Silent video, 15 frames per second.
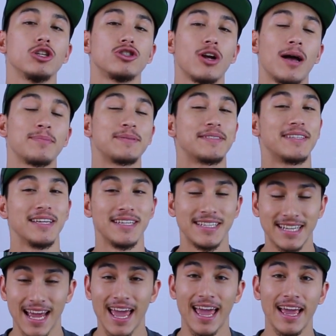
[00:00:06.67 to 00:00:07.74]
drops
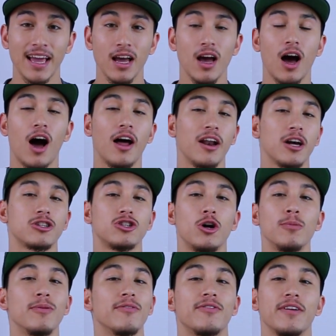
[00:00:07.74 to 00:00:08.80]
today on
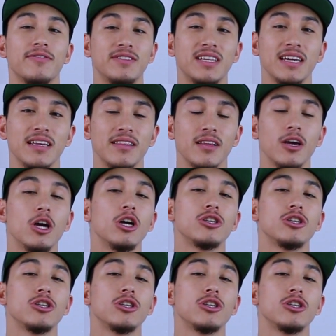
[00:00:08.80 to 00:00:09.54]
October 15th.